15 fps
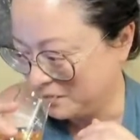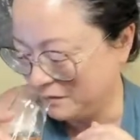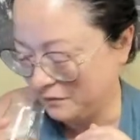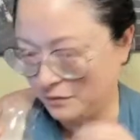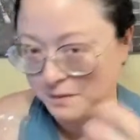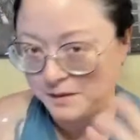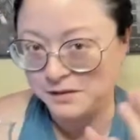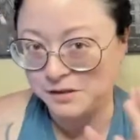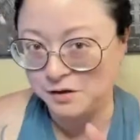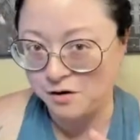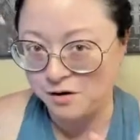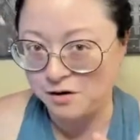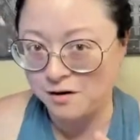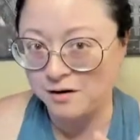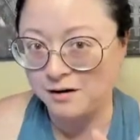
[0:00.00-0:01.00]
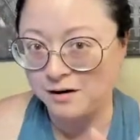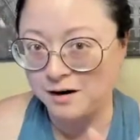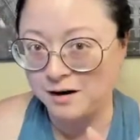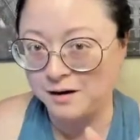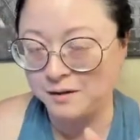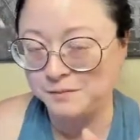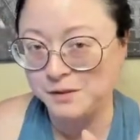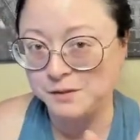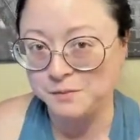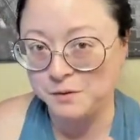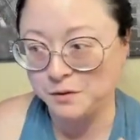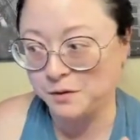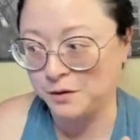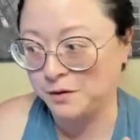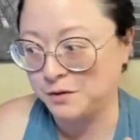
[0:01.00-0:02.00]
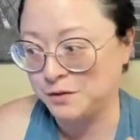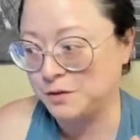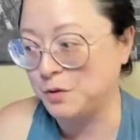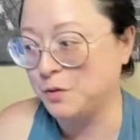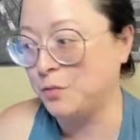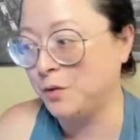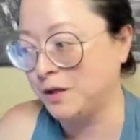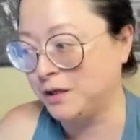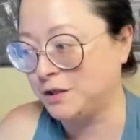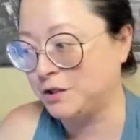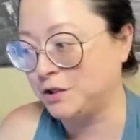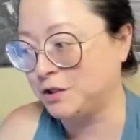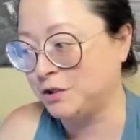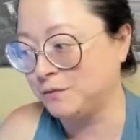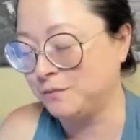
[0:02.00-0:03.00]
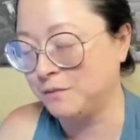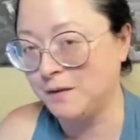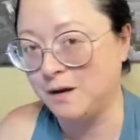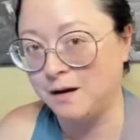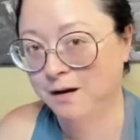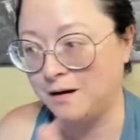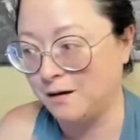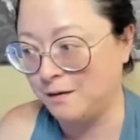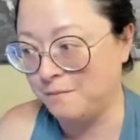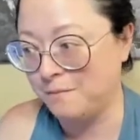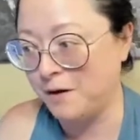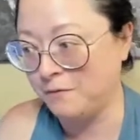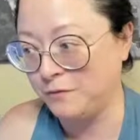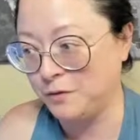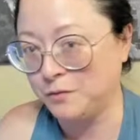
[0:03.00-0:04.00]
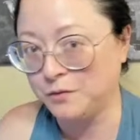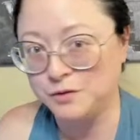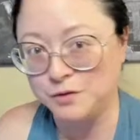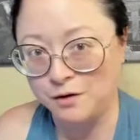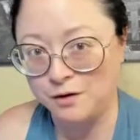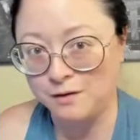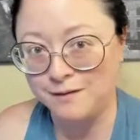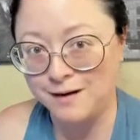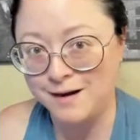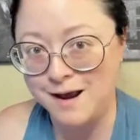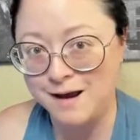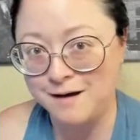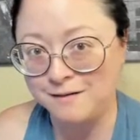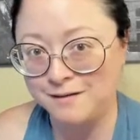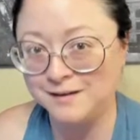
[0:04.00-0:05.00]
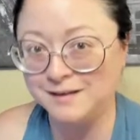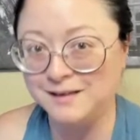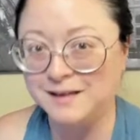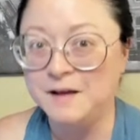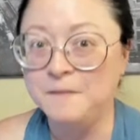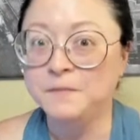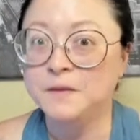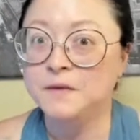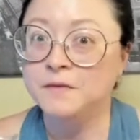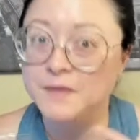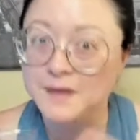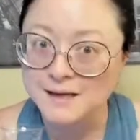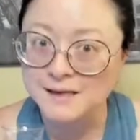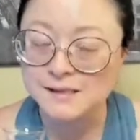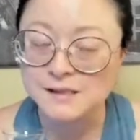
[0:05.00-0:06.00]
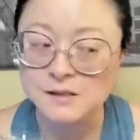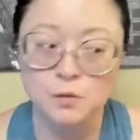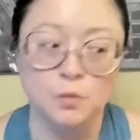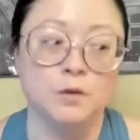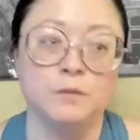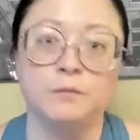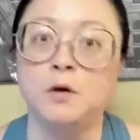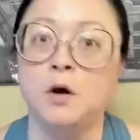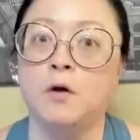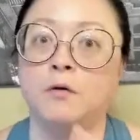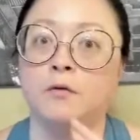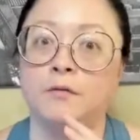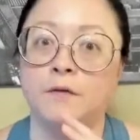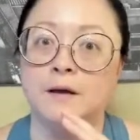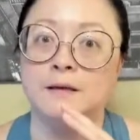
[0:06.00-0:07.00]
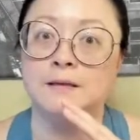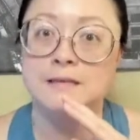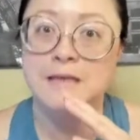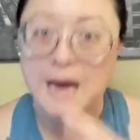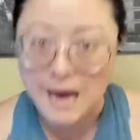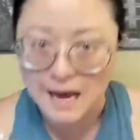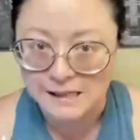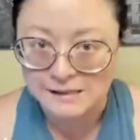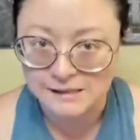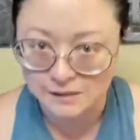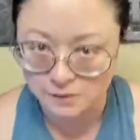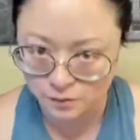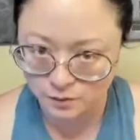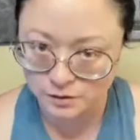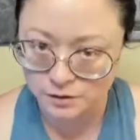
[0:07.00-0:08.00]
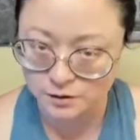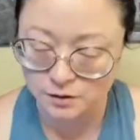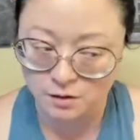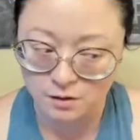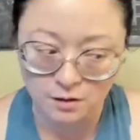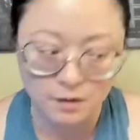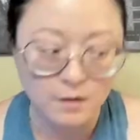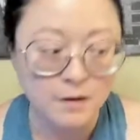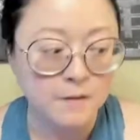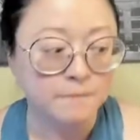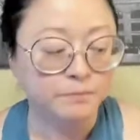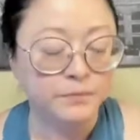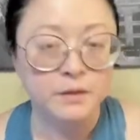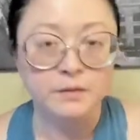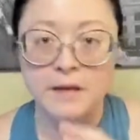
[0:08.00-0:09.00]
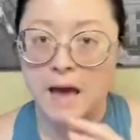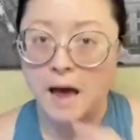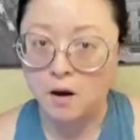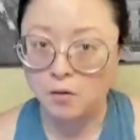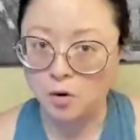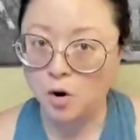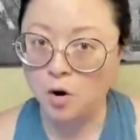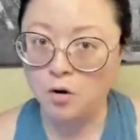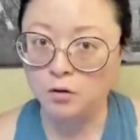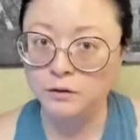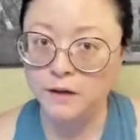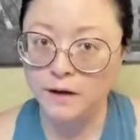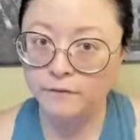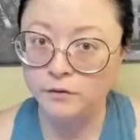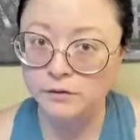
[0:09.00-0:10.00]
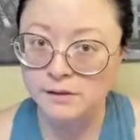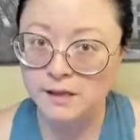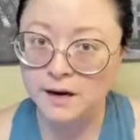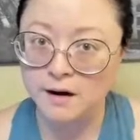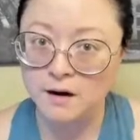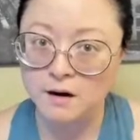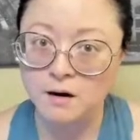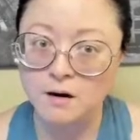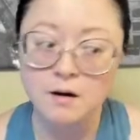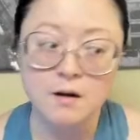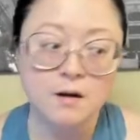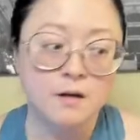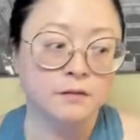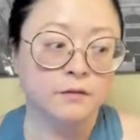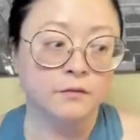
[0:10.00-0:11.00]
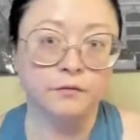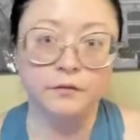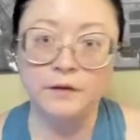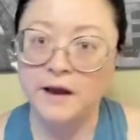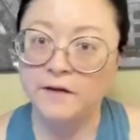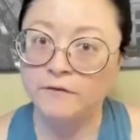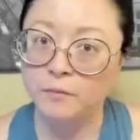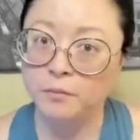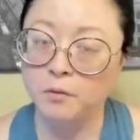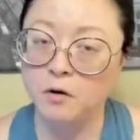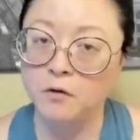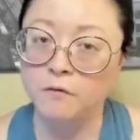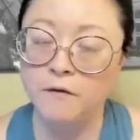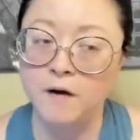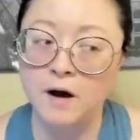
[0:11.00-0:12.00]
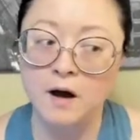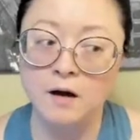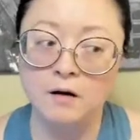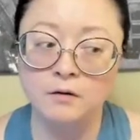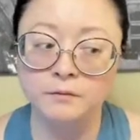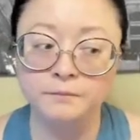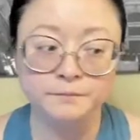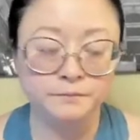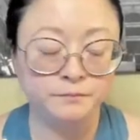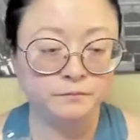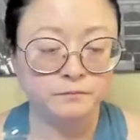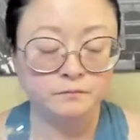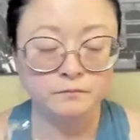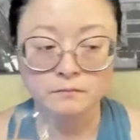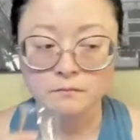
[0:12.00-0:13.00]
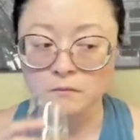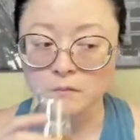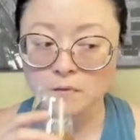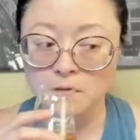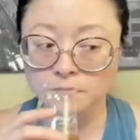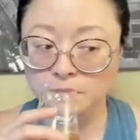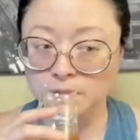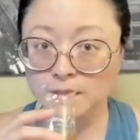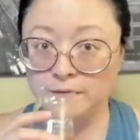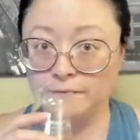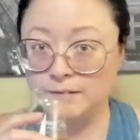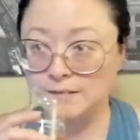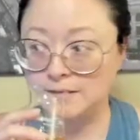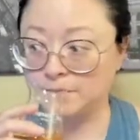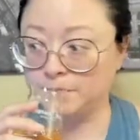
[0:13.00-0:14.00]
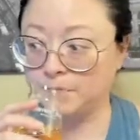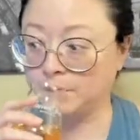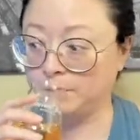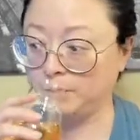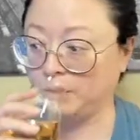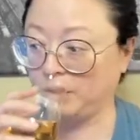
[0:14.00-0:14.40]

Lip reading: For my cigar smokers, which my viewers are right now, this would go fantastic with a cigar. The alcohol levels there, the flavor profile. I'm going to give it a sipper.